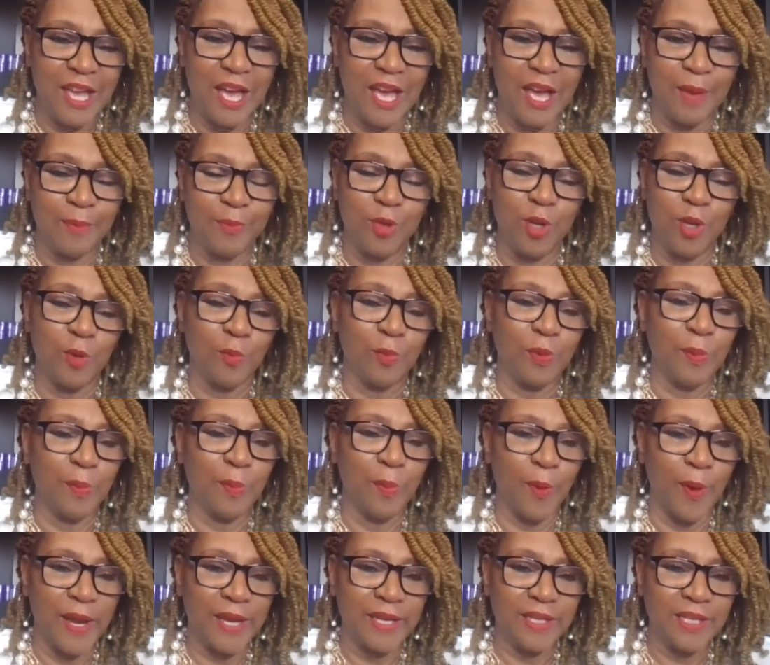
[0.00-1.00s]
Your
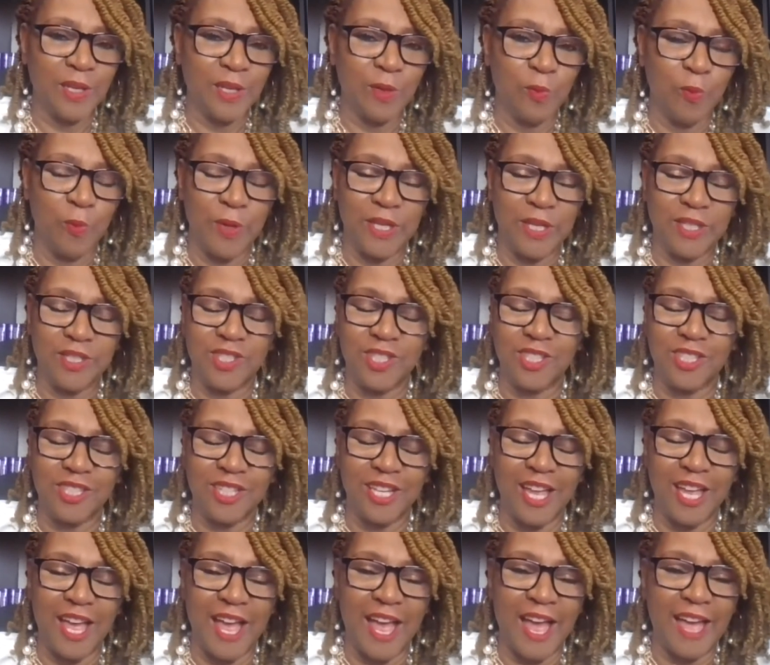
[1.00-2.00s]
rebranding, which
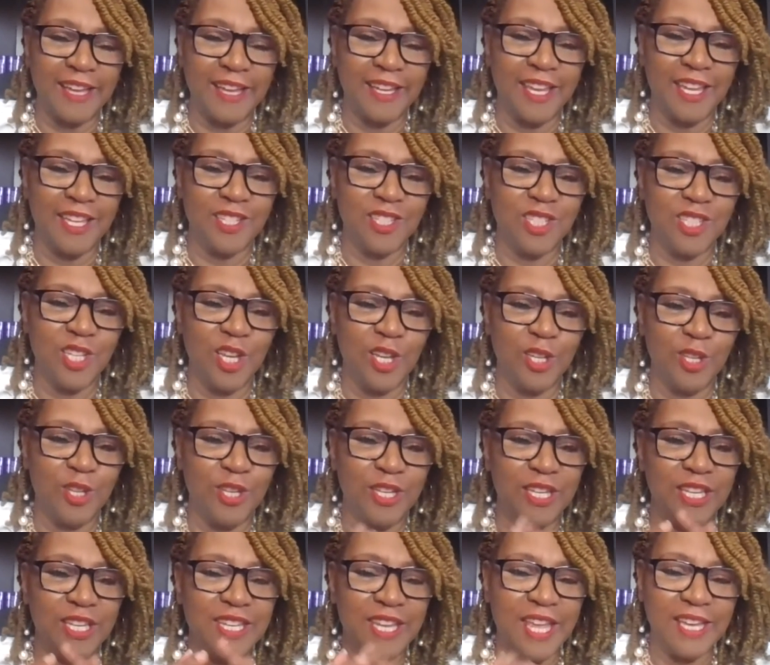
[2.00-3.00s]
I can't tell
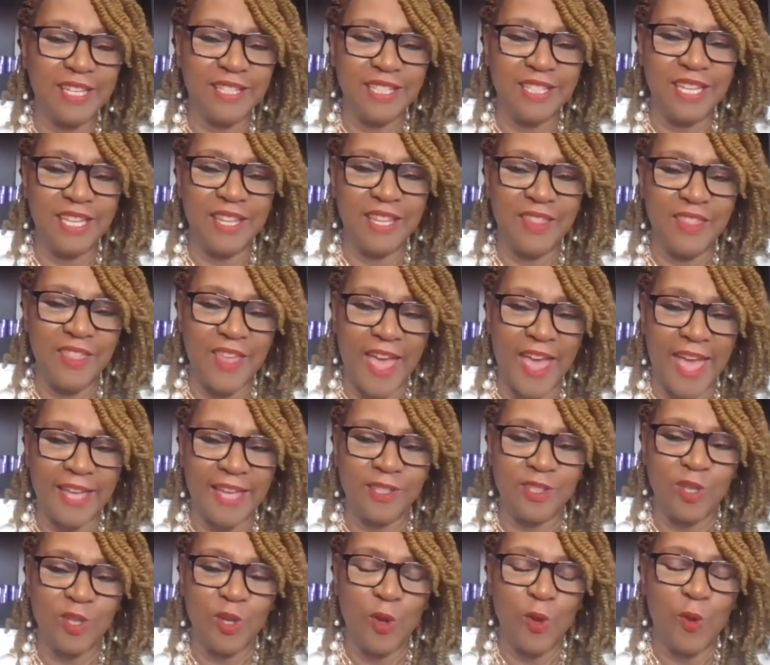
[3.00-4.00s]
you, connecting
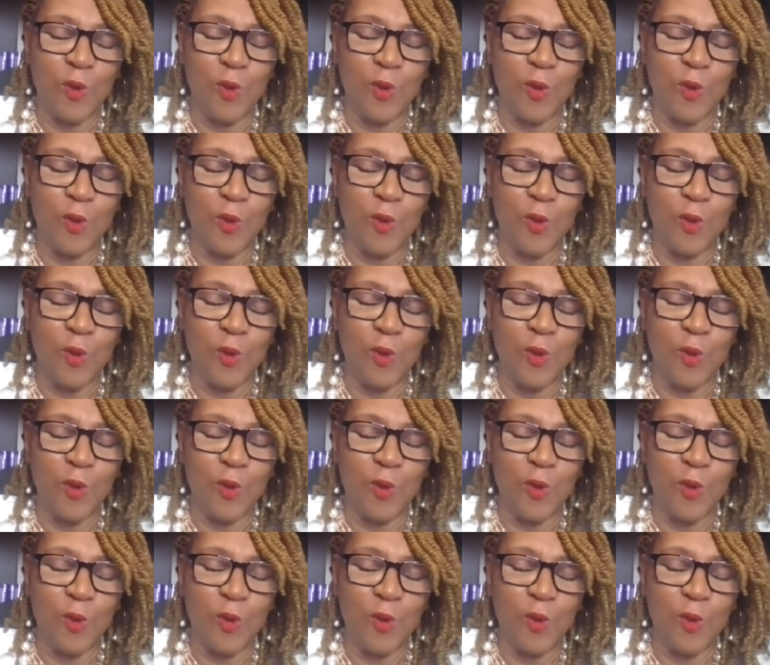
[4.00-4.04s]
that